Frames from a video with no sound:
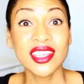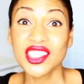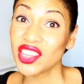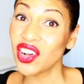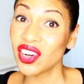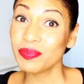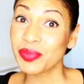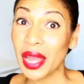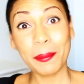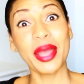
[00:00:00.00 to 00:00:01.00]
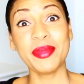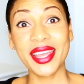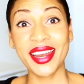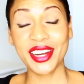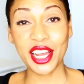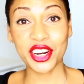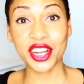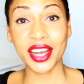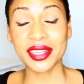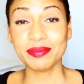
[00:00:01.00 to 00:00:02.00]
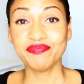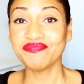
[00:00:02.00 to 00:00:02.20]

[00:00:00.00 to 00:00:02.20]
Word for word: So I might be getting a haircut.